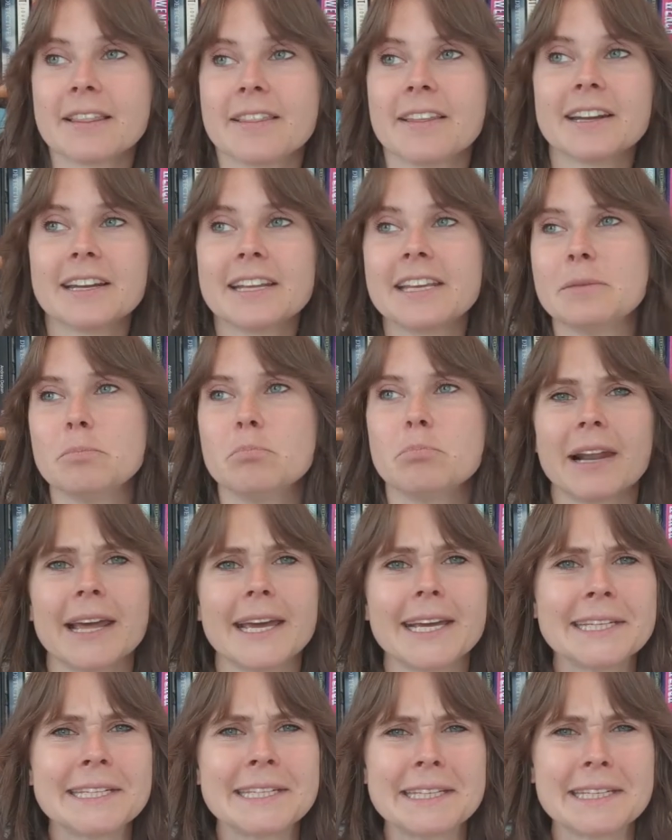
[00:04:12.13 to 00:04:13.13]
that he
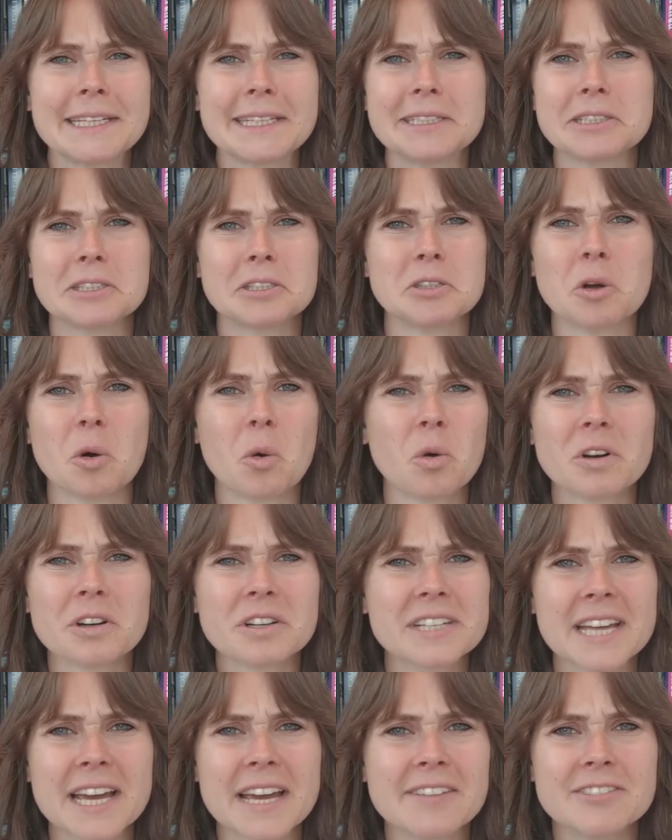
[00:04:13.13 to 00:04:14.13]
blatantly
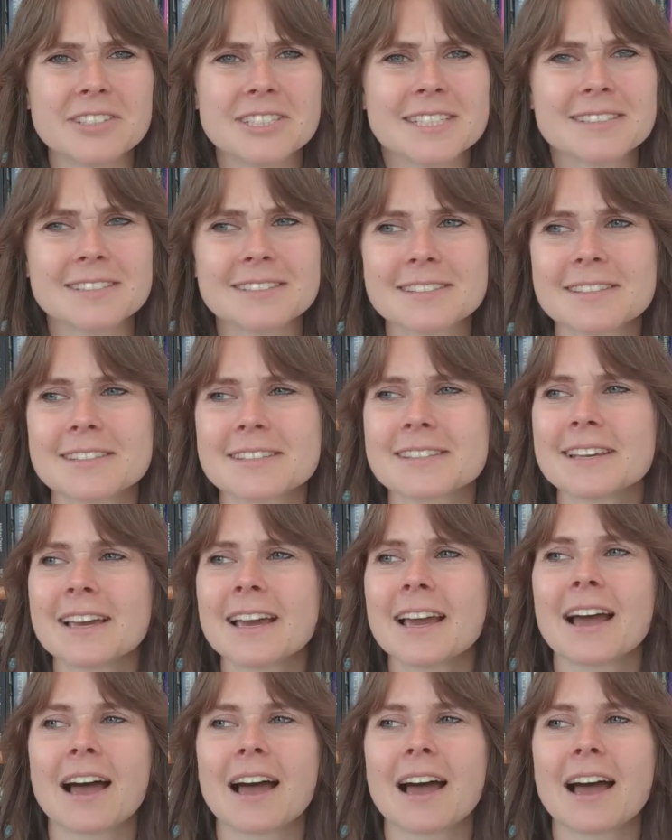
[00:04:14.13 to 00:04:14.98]
ignored evidence.